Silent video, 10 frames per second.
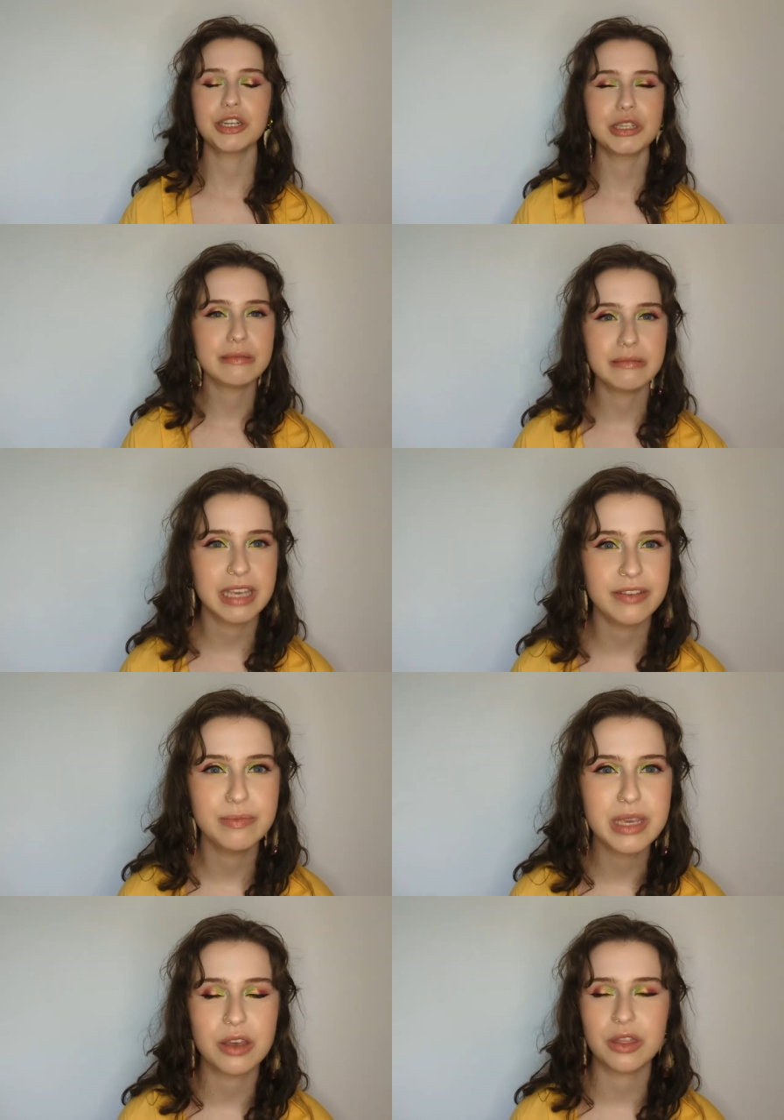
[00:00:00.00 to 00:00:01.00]
It just
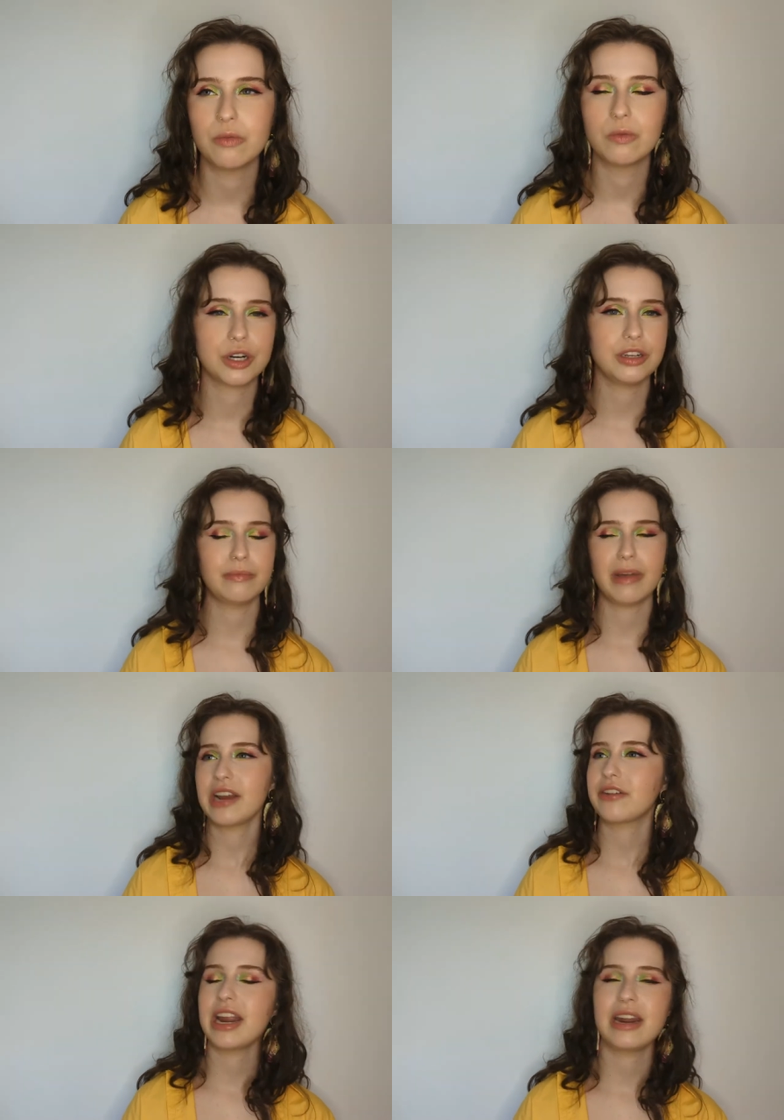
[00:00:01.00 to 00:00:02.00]
gives me the worst
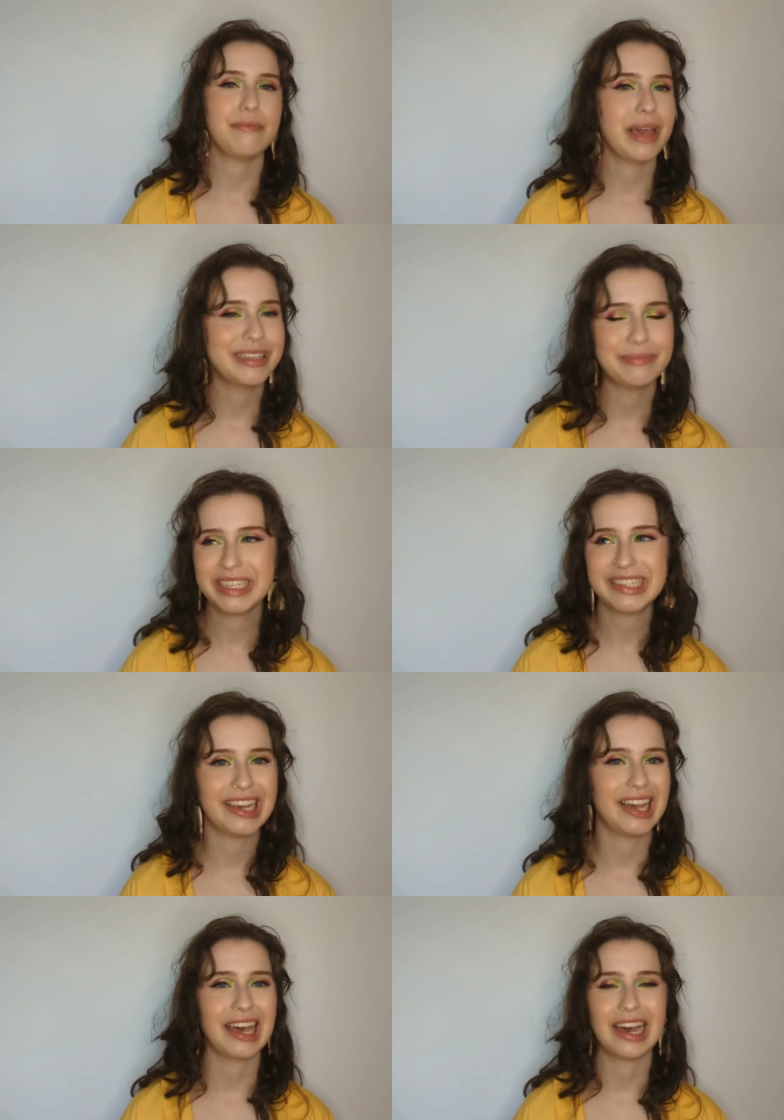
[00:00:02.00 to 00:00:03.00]
migraine. It makes me
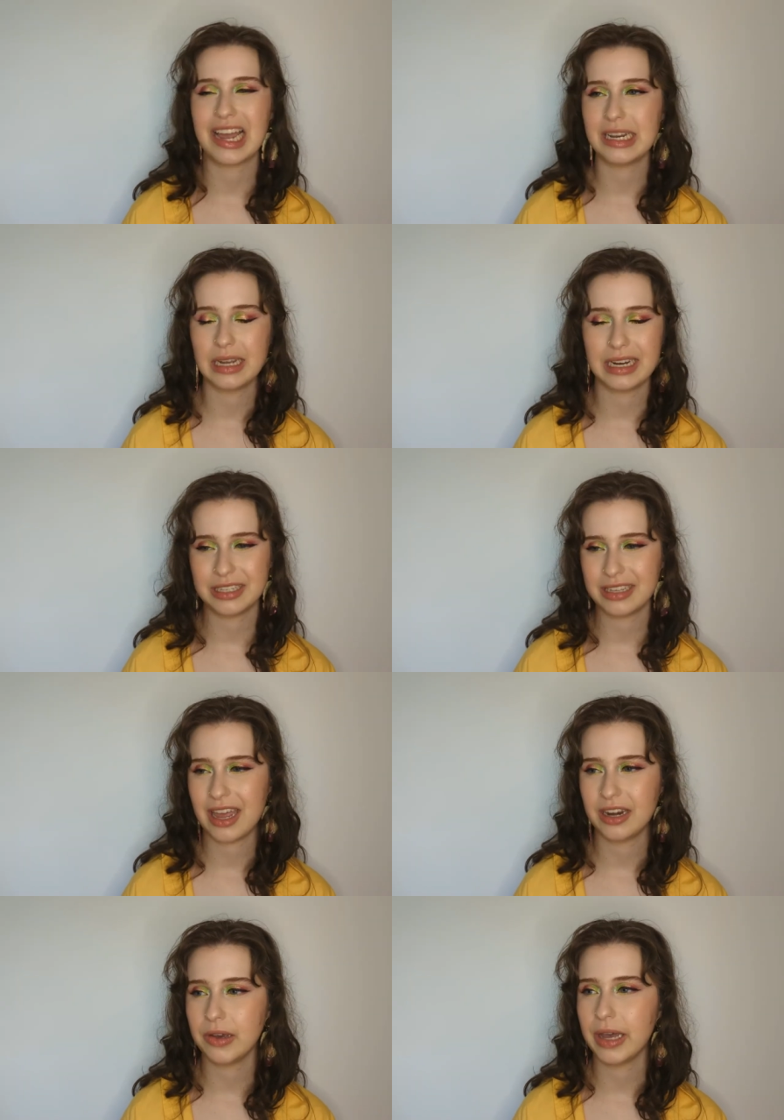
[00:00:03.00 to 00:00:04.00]
sick. I, I just
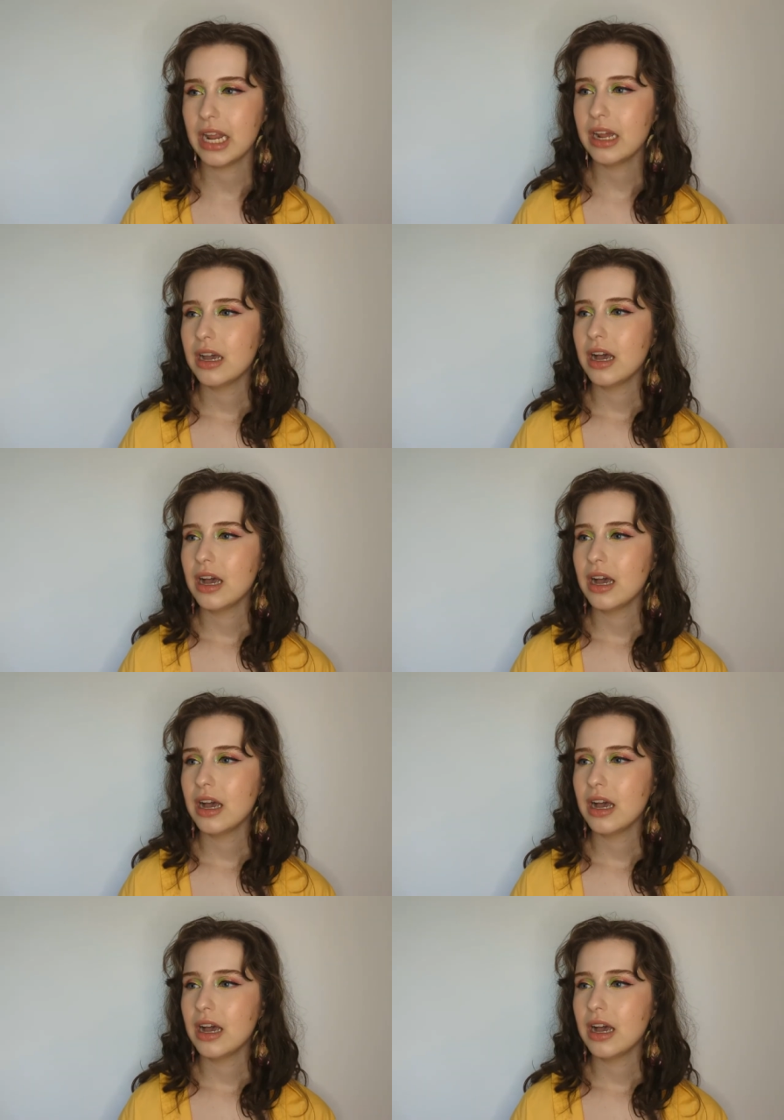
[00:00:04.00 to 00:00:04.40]
can't do it.